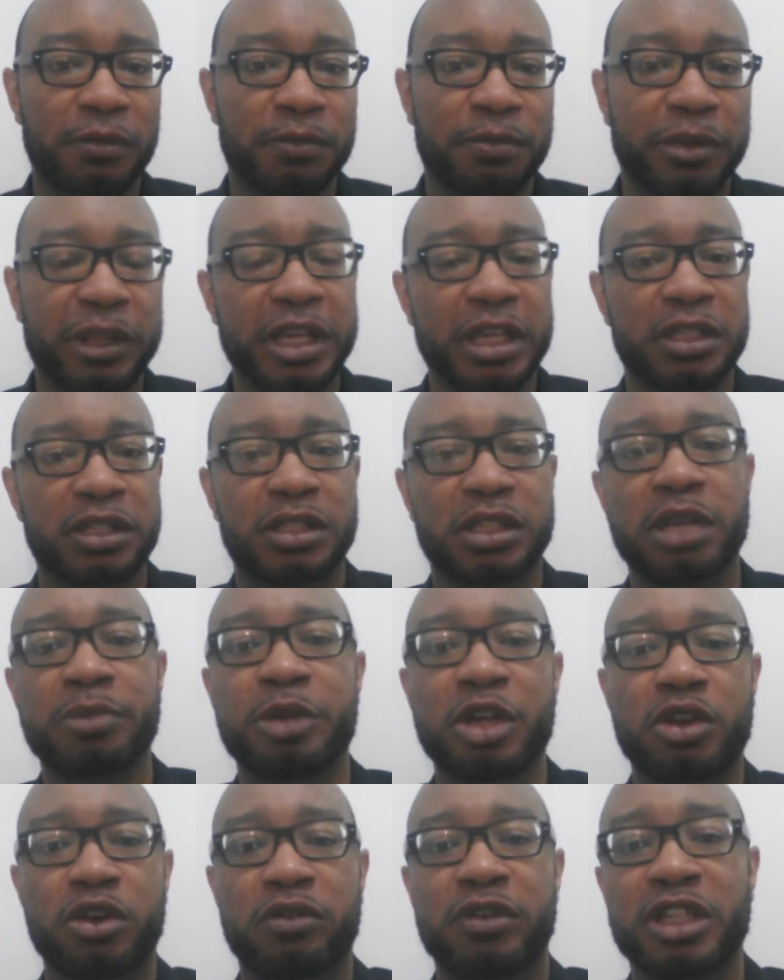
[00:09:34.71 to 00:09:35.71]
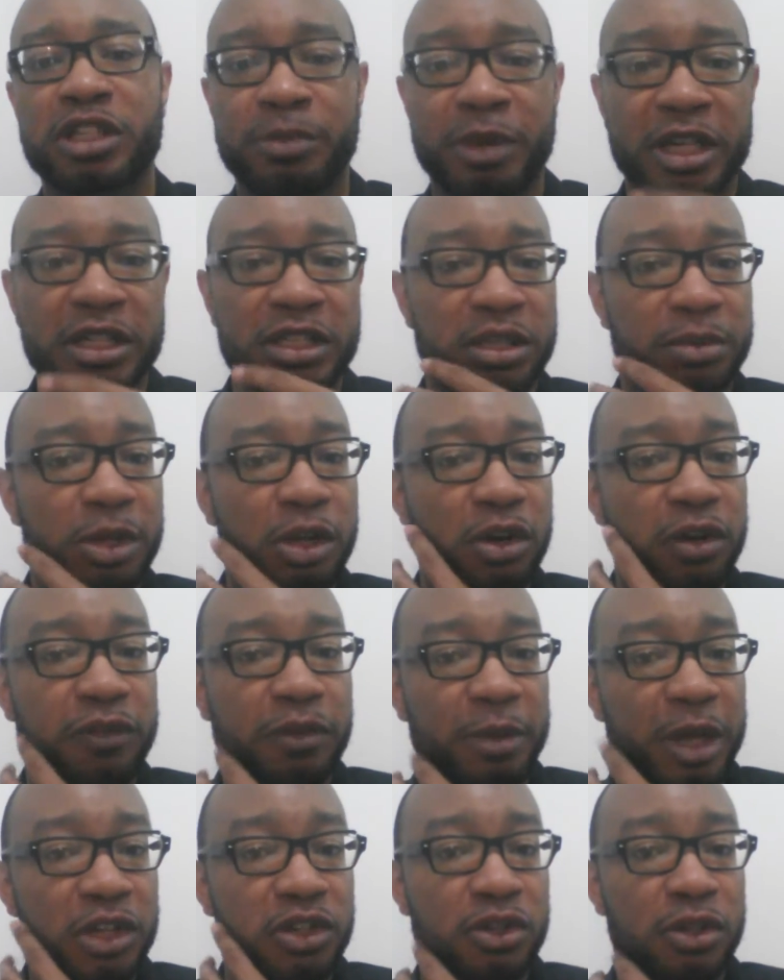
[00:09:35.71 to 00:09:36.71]
please send me your resume, send me your
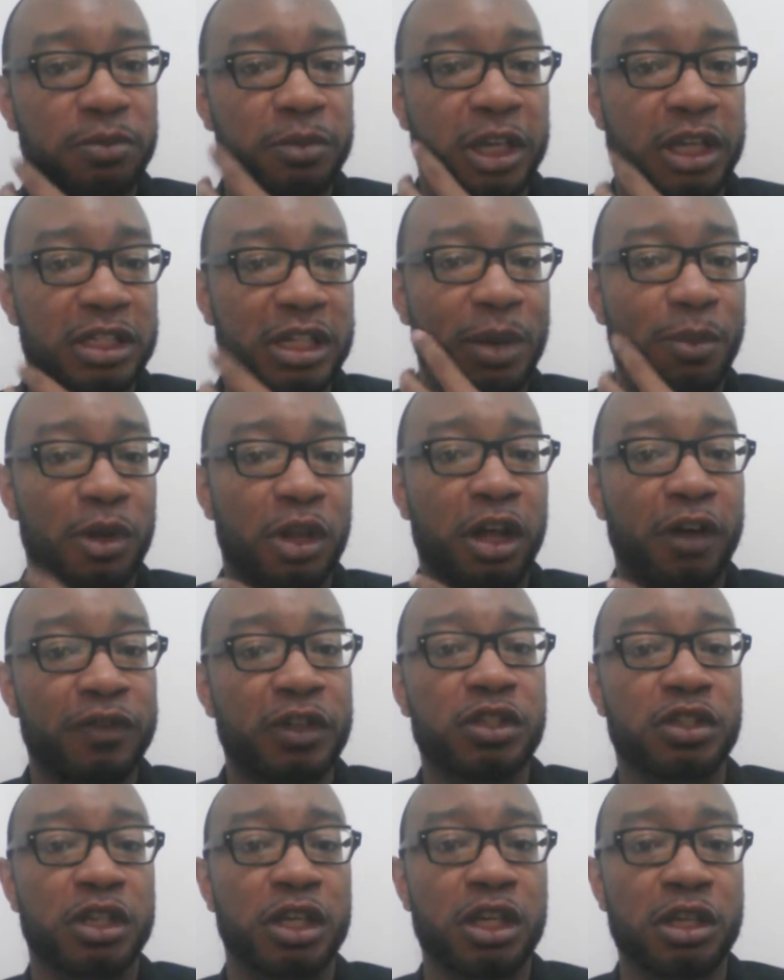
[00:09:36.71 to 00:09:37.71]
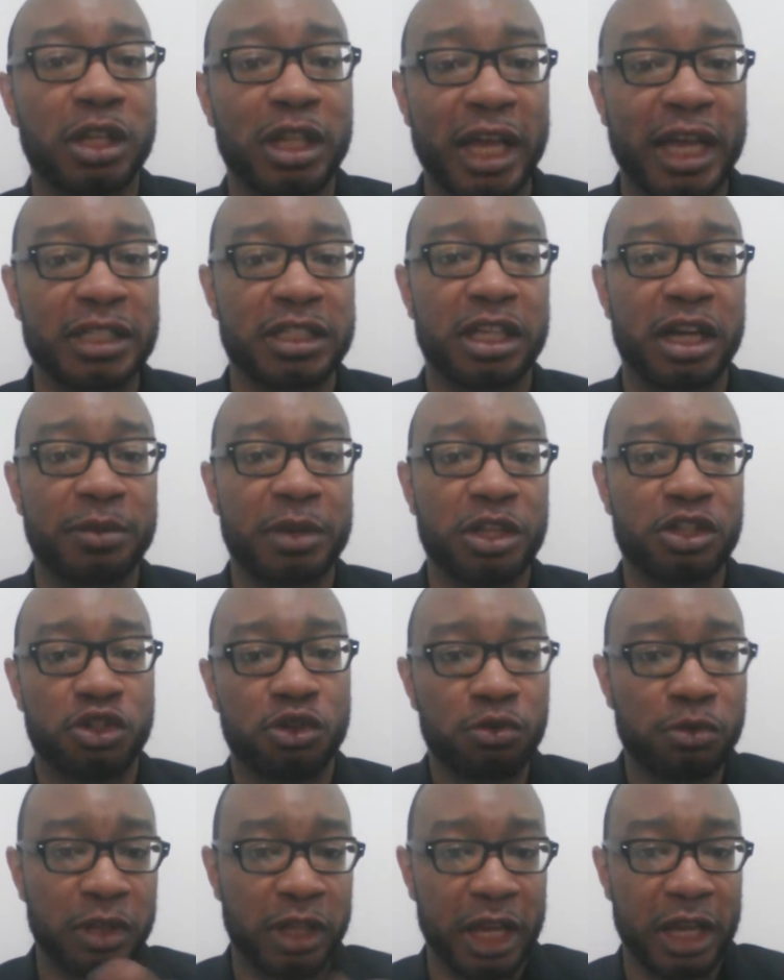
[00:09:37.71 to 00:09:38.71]
information, because I would love to see the last time that
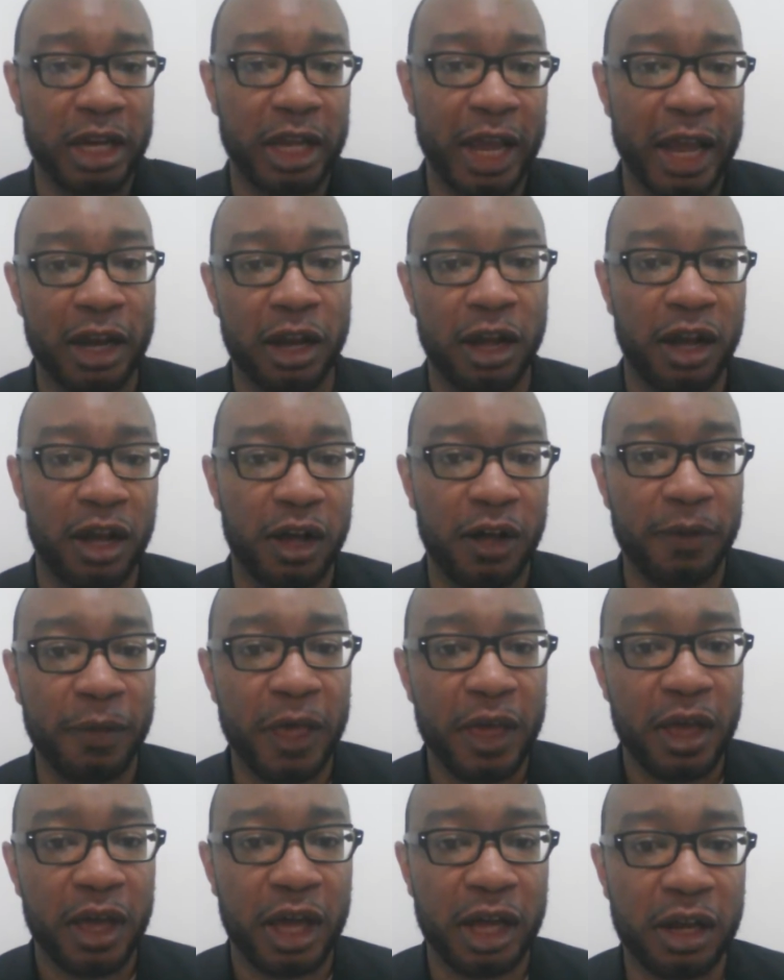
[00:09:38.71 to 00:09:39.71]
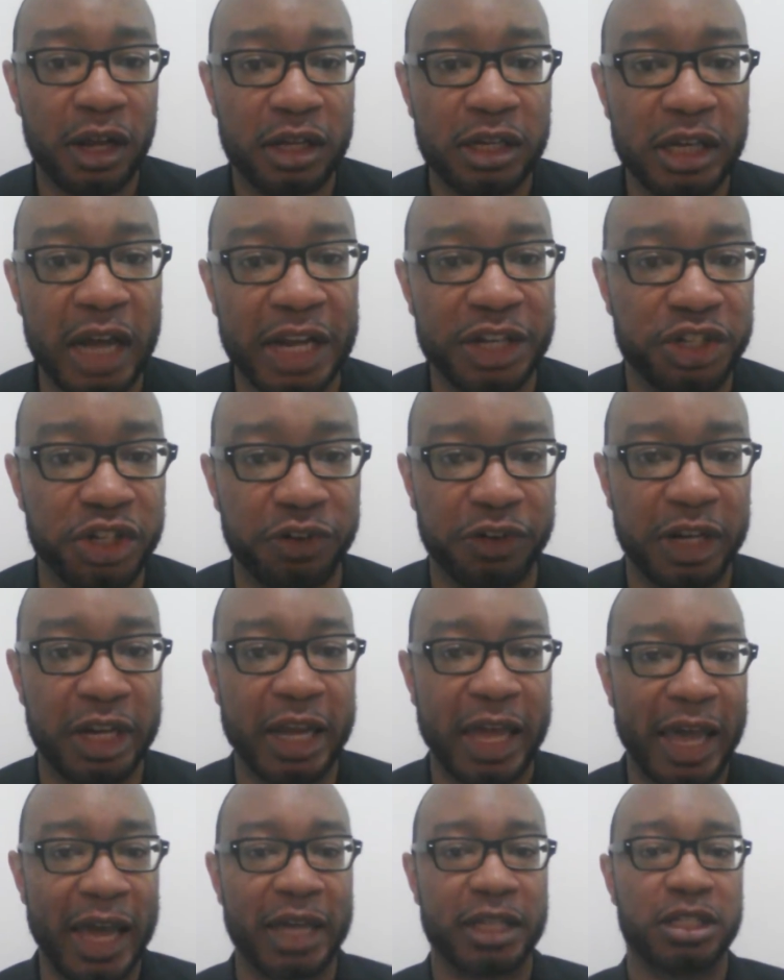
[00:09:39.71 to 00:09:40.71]
you did a Nigerian
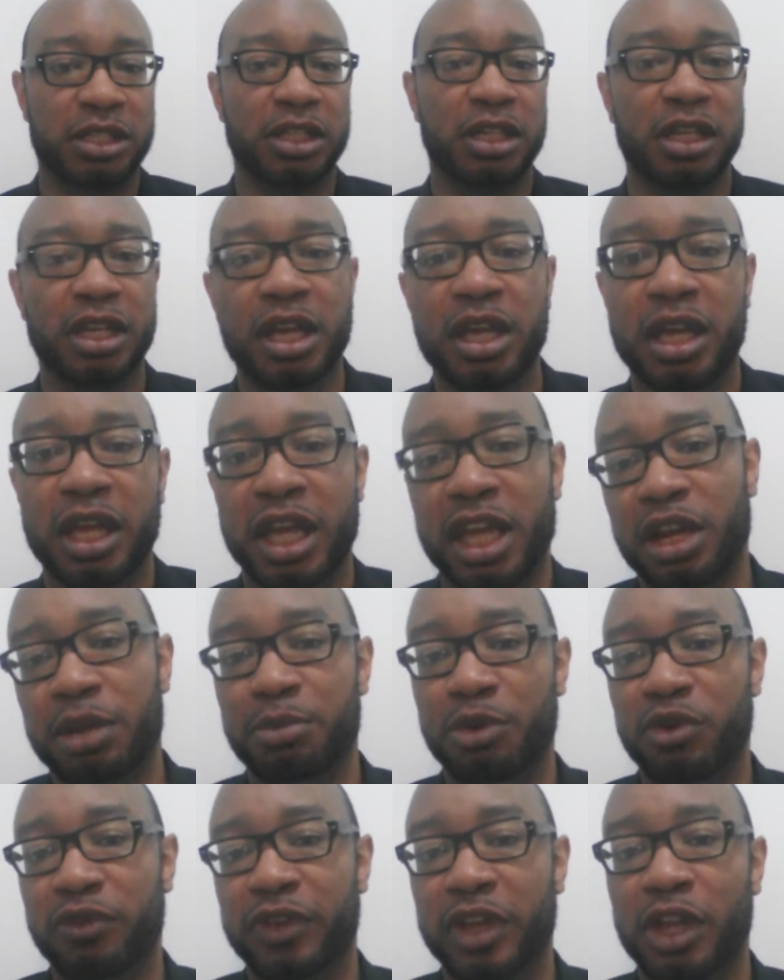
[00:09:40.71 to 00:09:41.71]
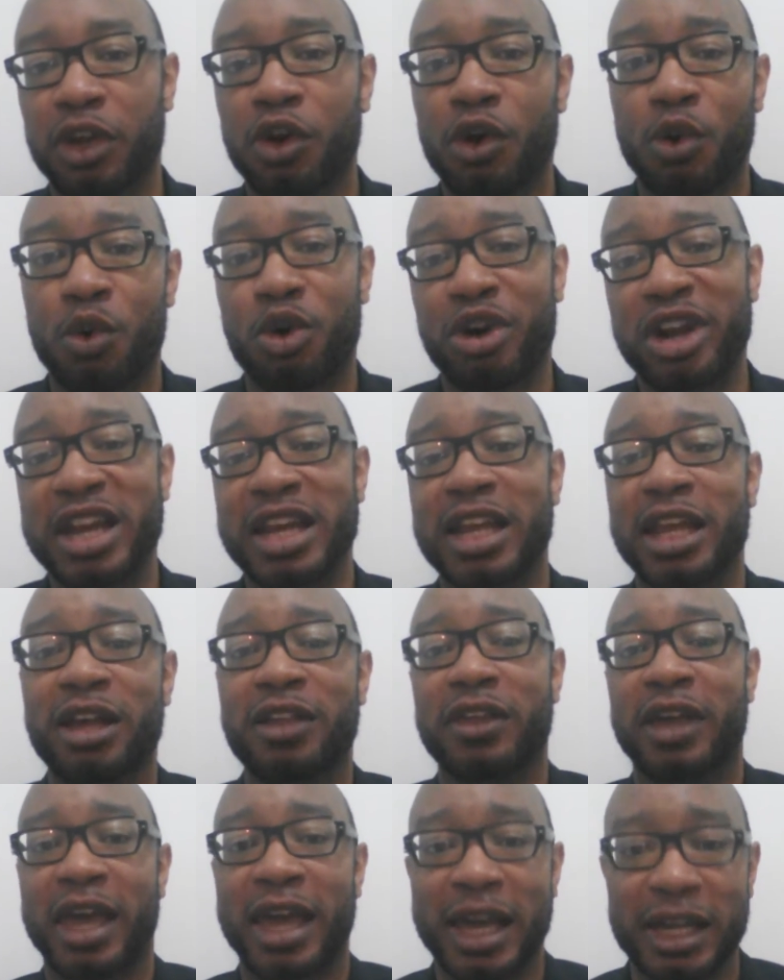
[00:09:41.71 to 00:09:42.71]
accent in a movie or any
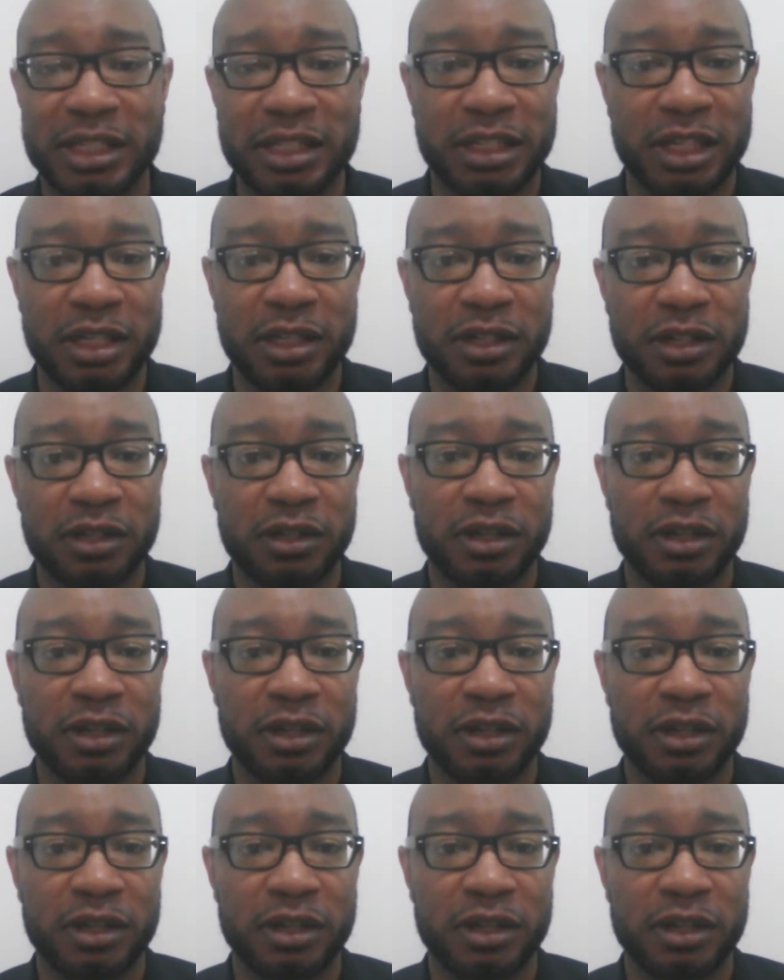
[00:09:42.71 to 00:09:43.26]
other accent,